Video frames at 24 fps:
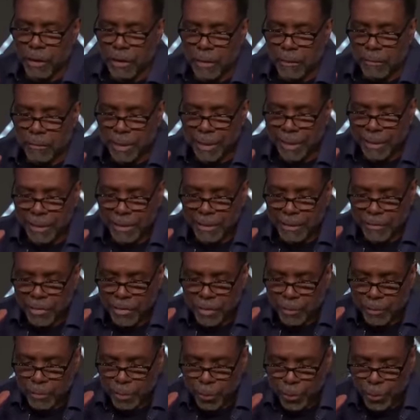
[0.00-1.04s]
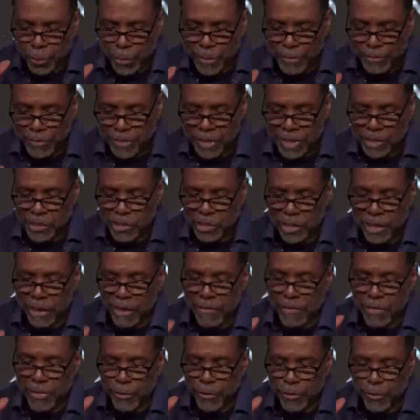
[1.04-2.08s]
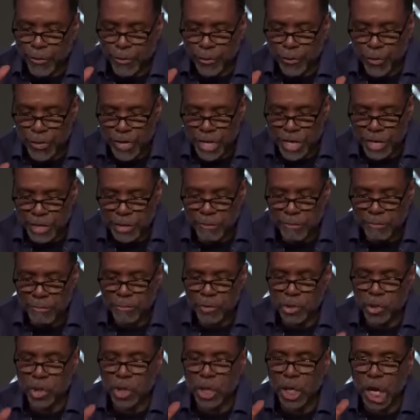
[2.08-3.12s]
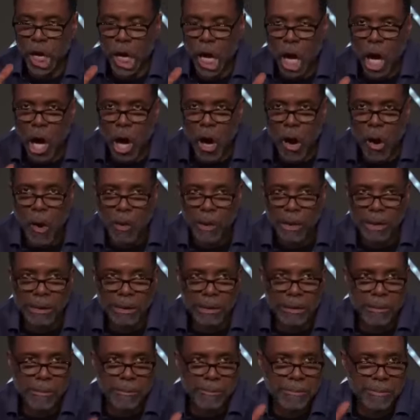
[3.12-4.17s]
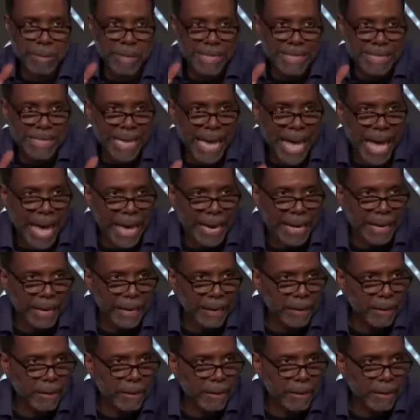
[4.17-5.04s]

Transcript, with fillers: but in the privilege and the freedom to call him daddy.